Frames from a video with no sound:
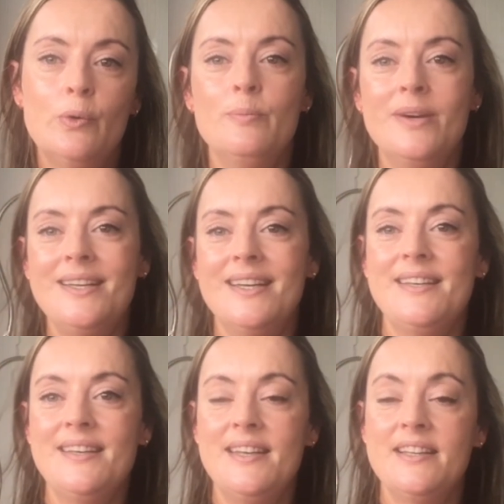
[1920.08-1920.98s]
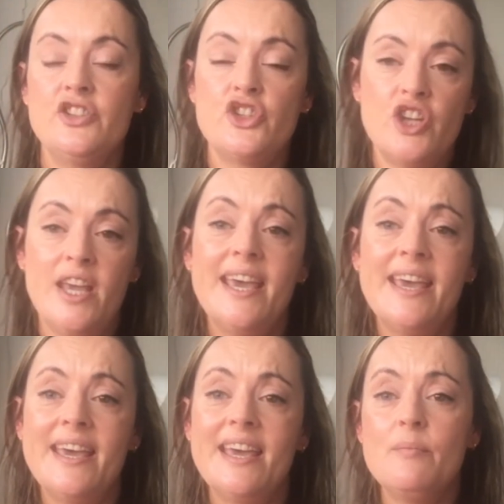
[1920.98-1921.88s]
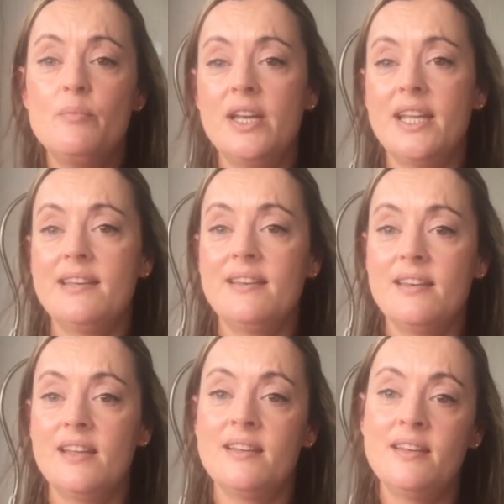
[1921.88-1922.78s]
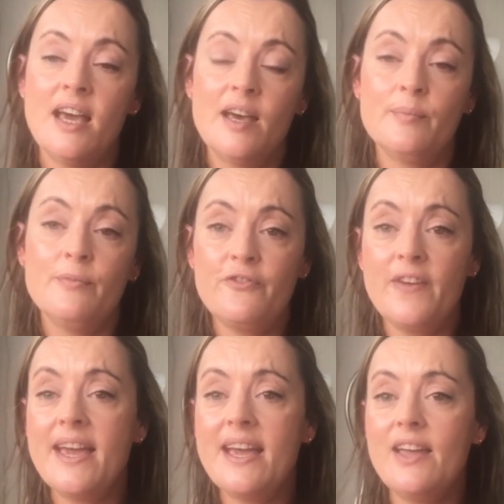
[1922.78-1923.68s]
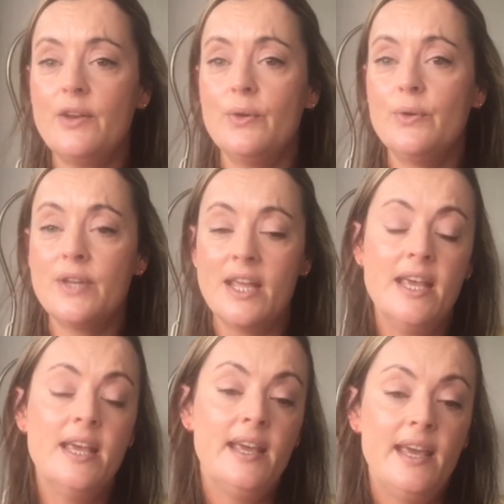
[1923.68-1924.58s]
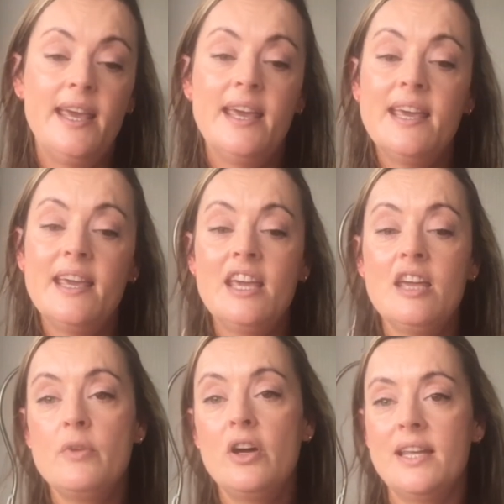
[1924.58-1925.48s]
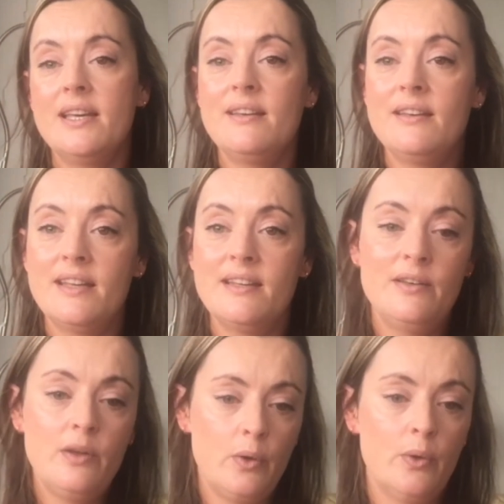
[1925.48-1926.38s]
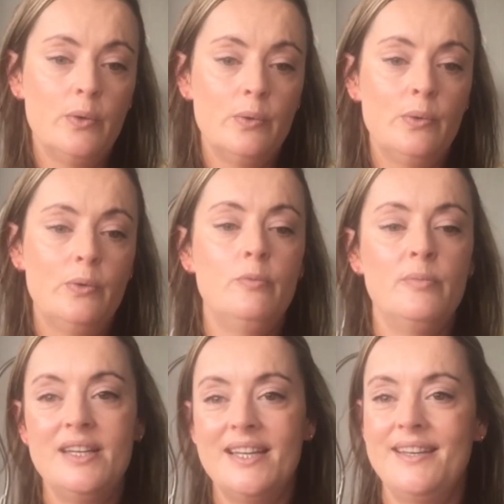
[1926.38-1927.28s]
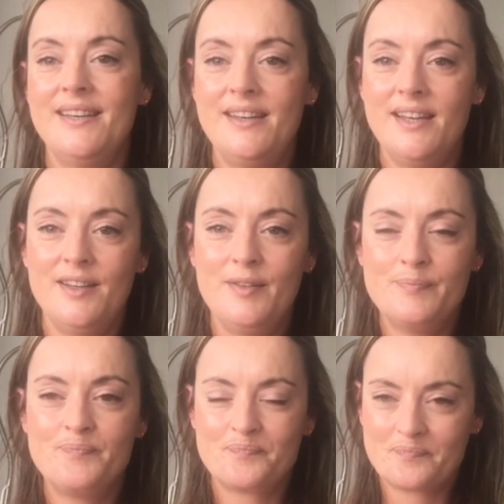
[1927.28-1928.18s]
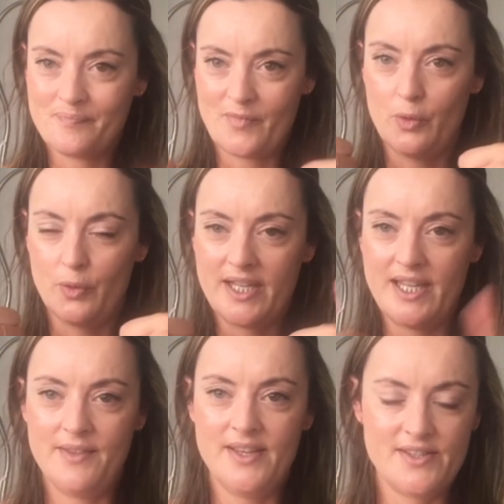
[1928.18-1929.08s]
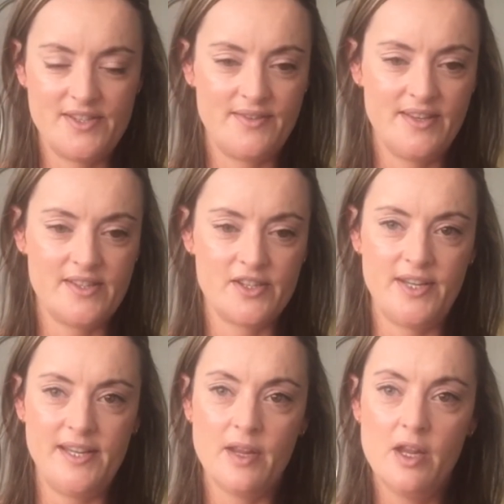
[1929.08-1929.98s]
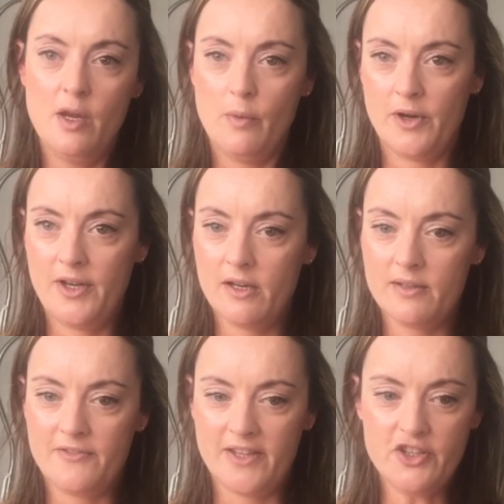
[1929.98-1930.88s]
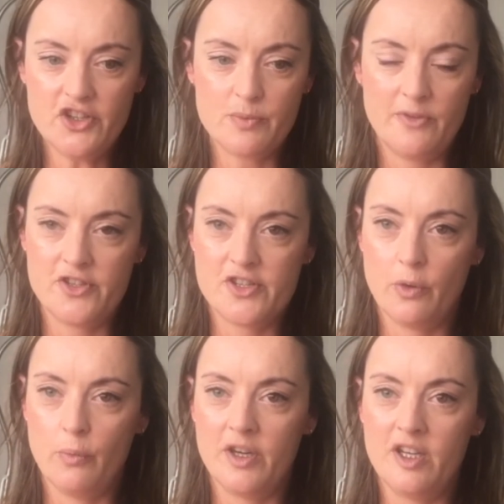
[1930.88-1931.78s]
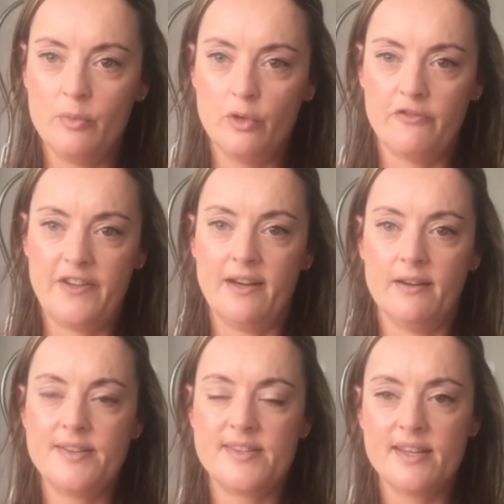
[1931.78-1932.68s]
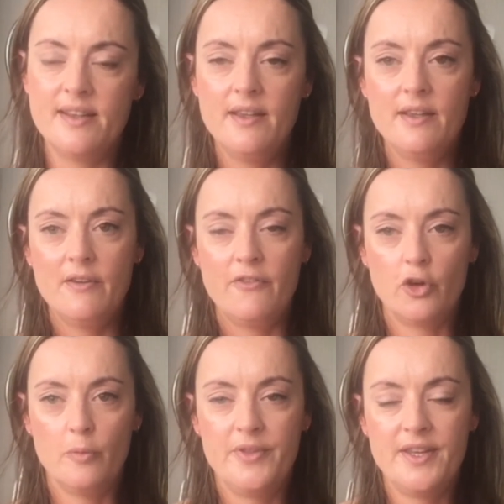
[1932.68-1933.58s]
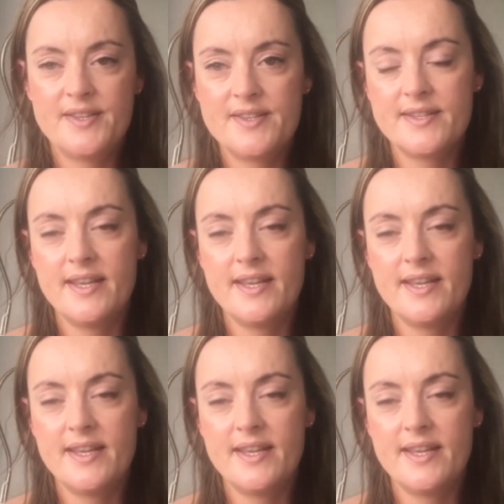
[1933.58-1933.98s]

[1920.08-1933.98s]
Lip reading: molanan. She molanan am ferud. He molanan ho molanan. Okay, this is great. We're nearly finished. We've just got one more verse from this